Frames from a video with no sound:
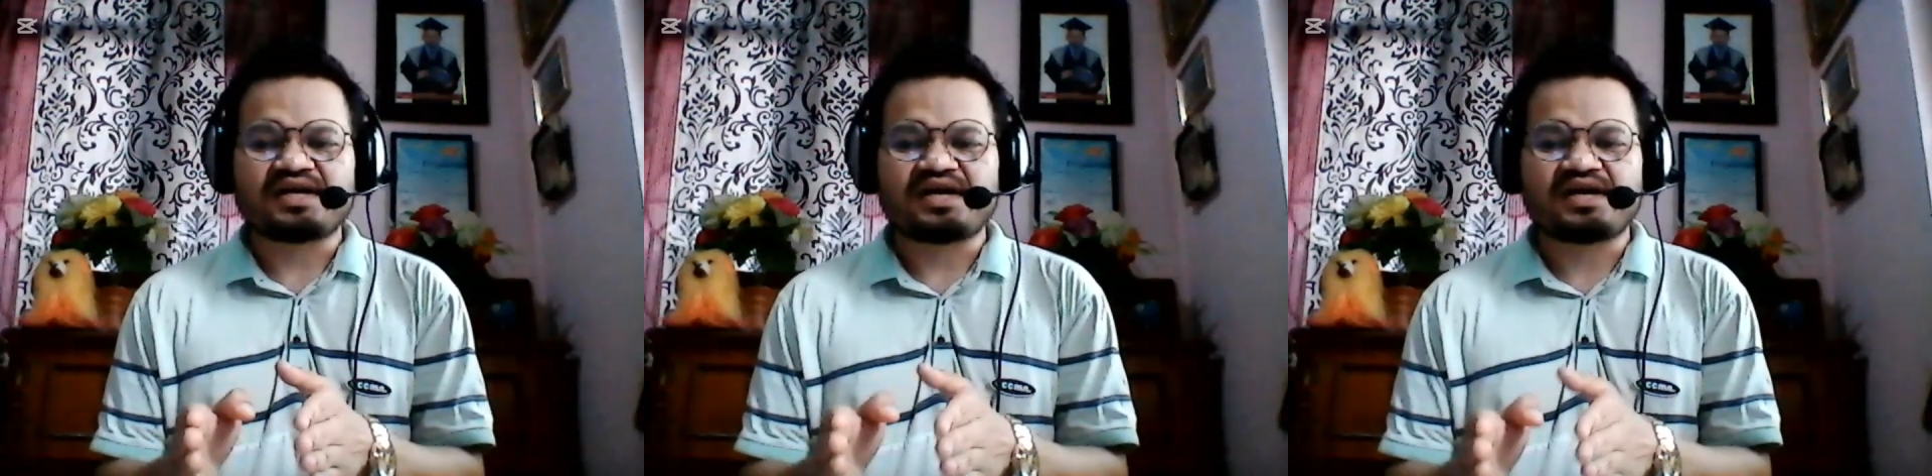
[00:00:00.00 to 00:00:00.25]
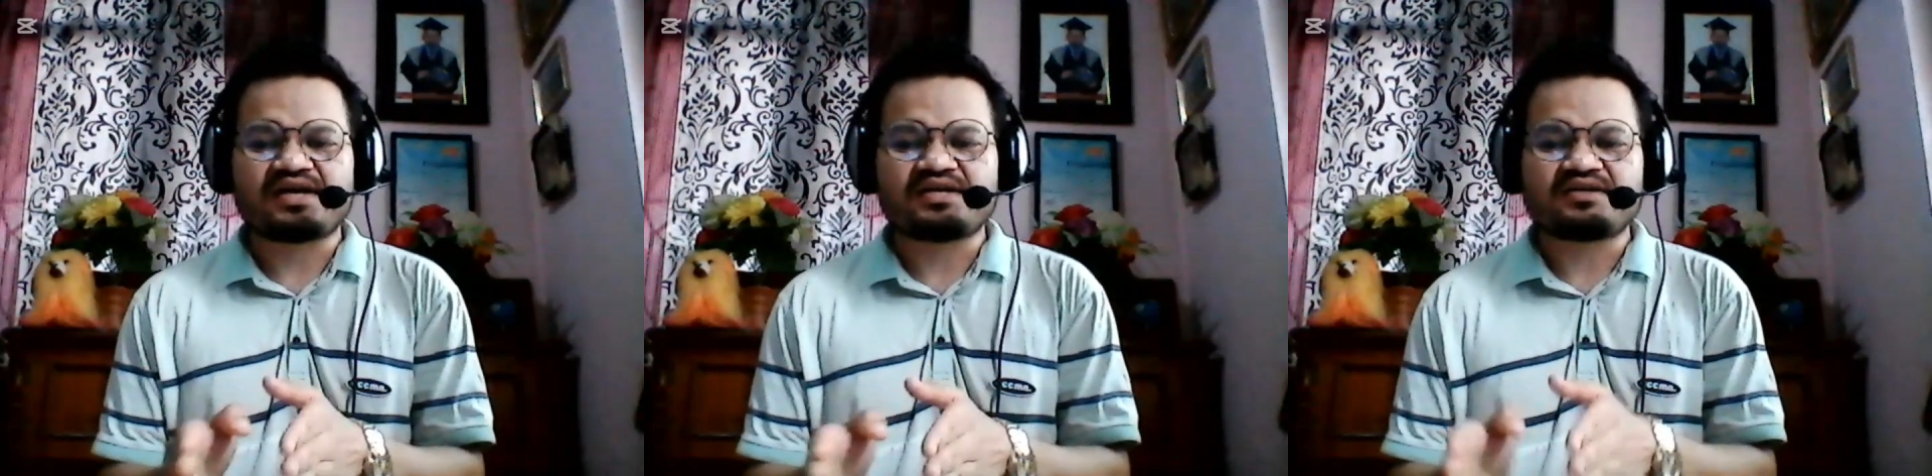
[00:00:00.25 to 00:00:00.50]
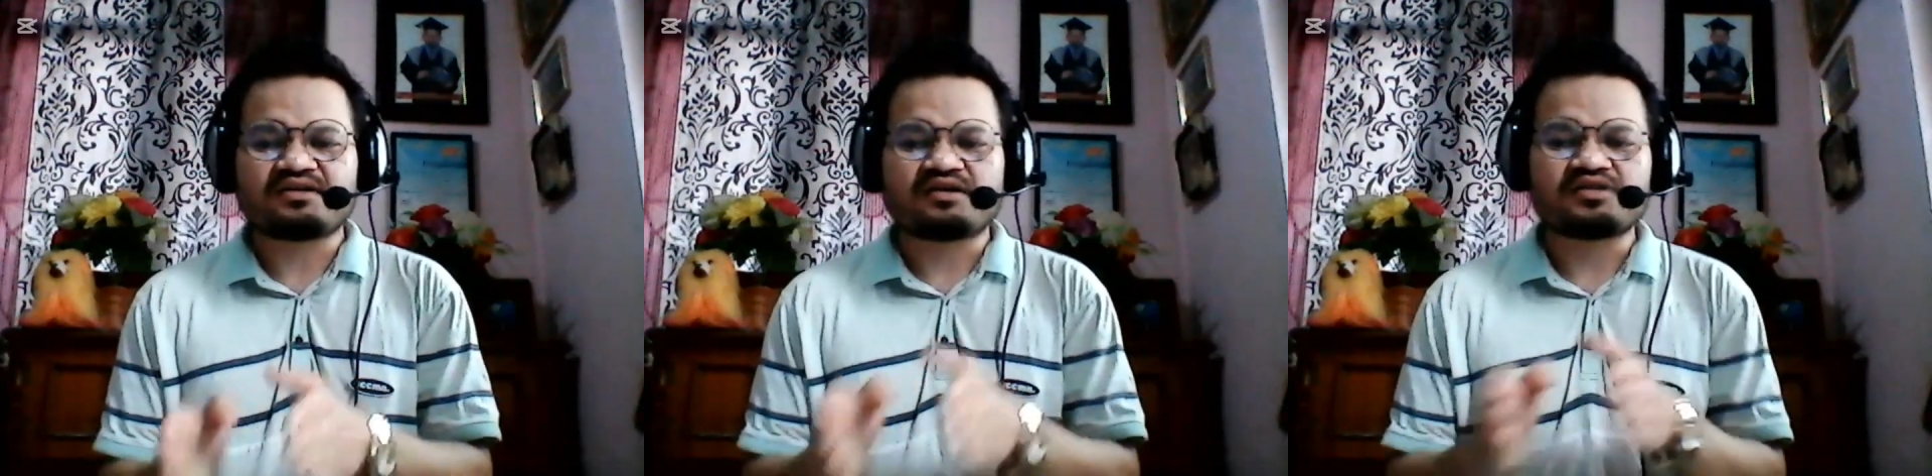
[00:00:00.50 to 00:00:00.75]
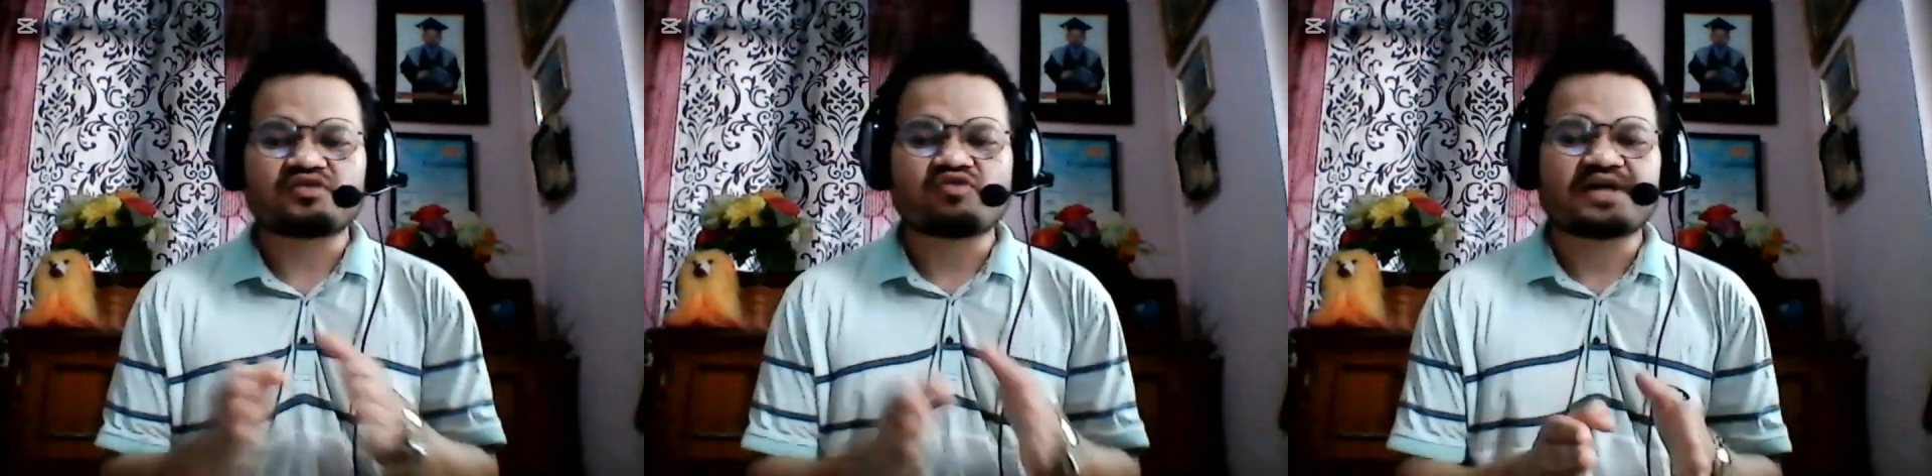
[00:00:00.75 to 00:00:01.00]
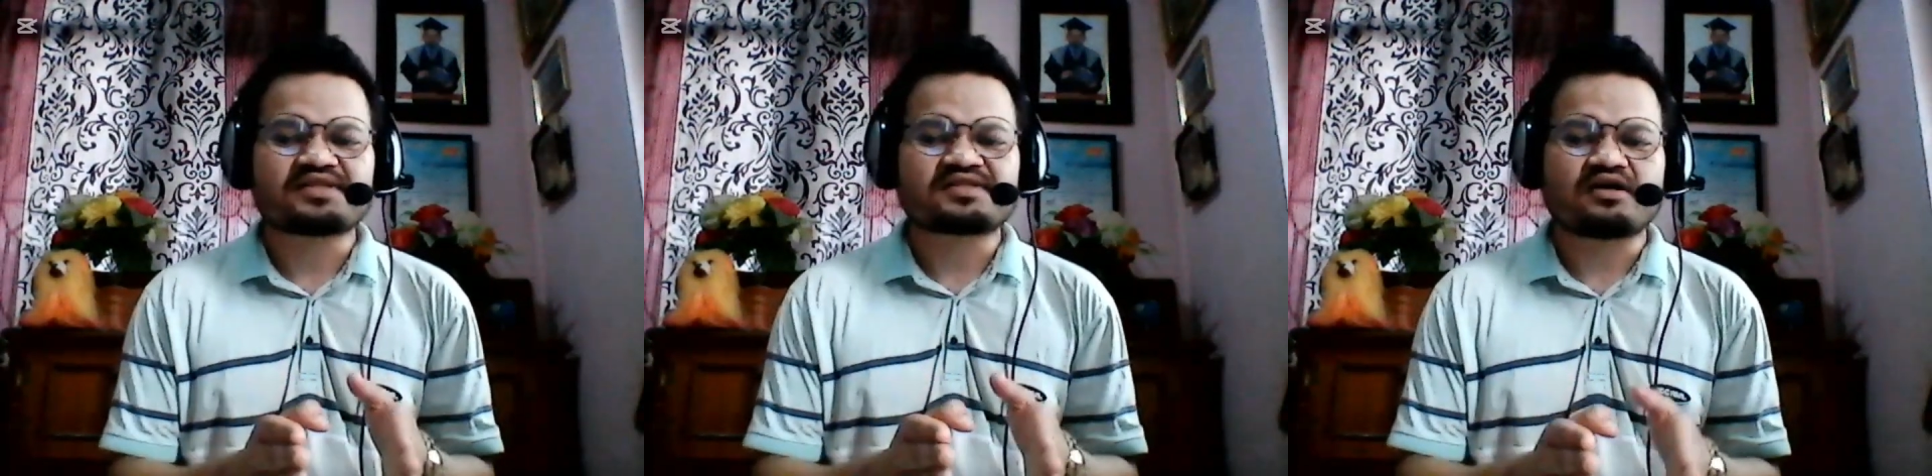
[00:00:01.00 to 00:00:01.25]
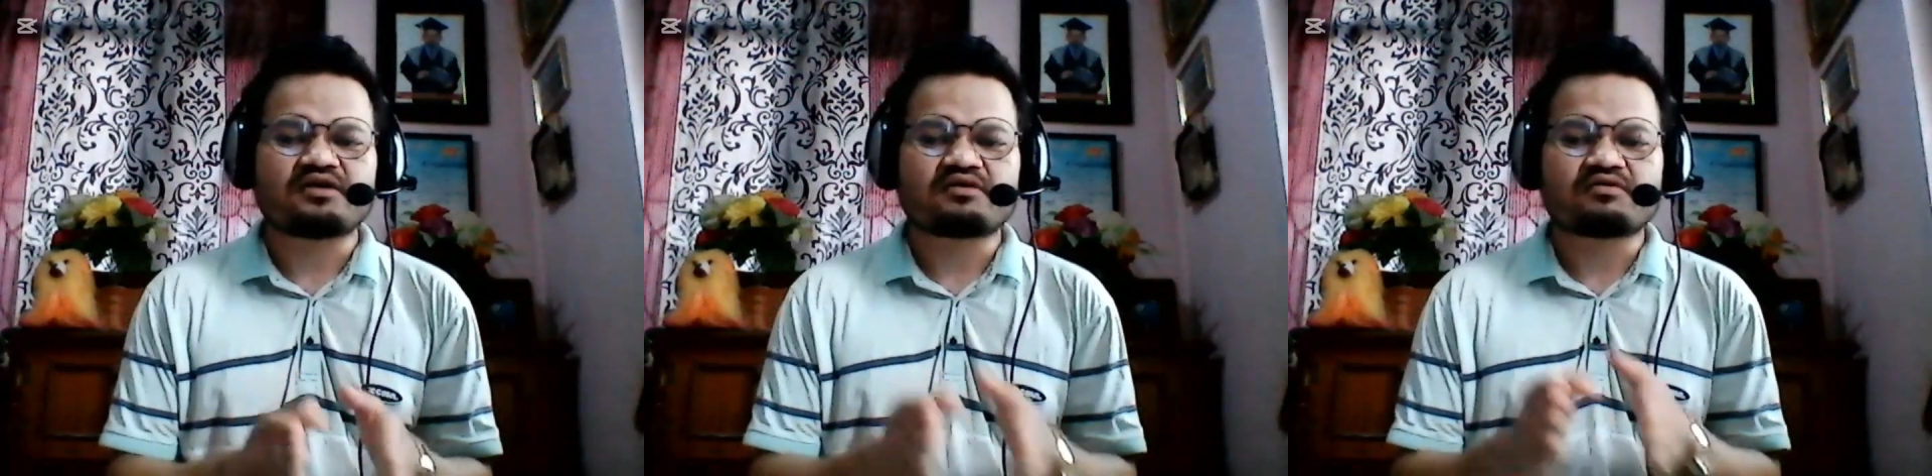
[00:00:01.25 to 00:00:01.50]
and contracts
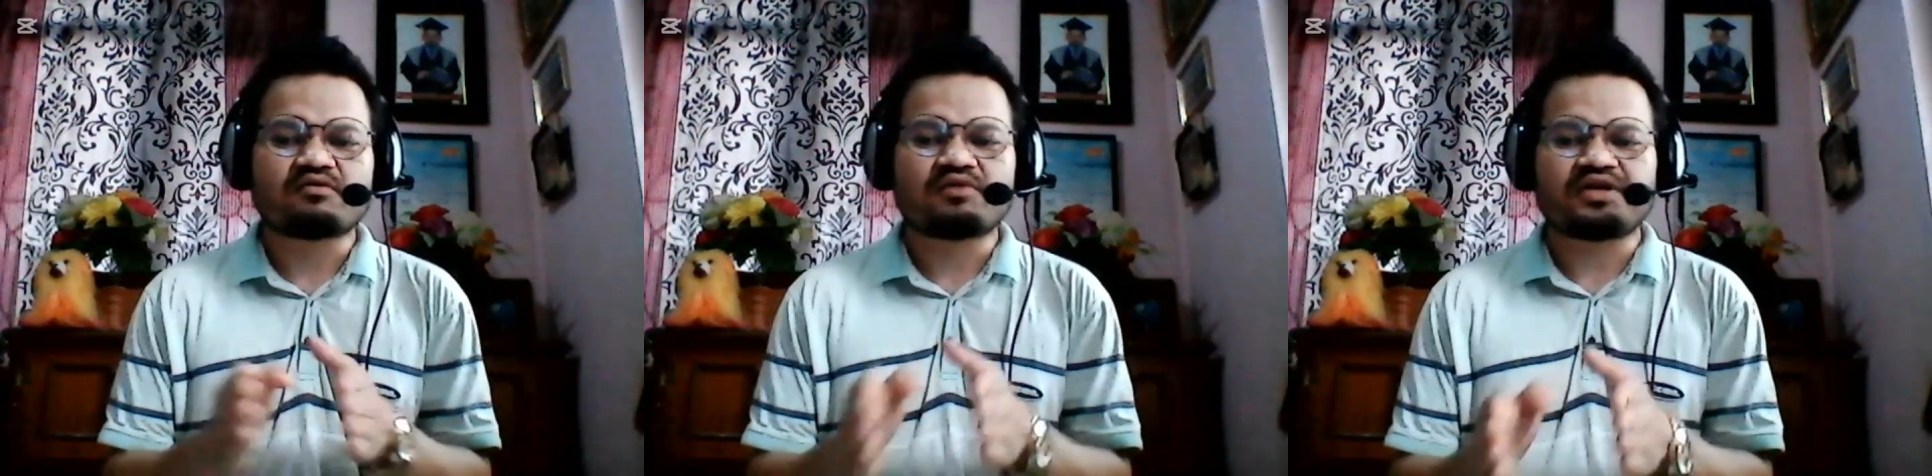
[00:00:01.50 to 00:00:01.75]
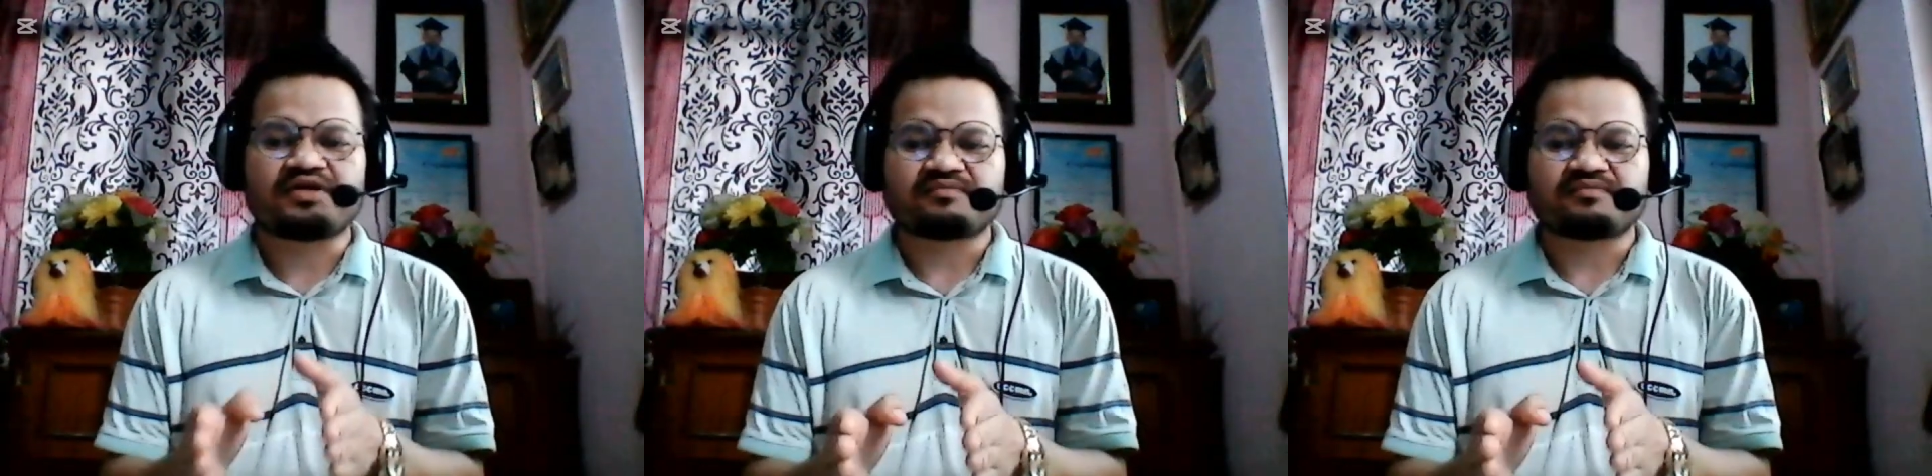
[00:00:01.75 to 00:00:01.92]
on cooling.